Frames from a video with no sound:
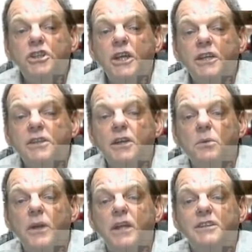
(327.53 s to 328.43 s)
test
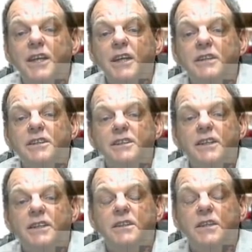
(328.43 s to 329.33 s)
underway on dead and
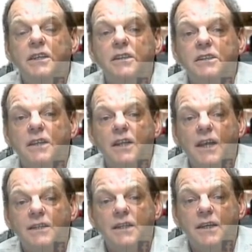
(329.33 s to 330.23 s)
diseased seals in
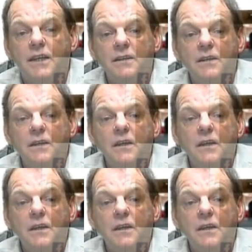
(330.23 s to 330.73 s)
alaska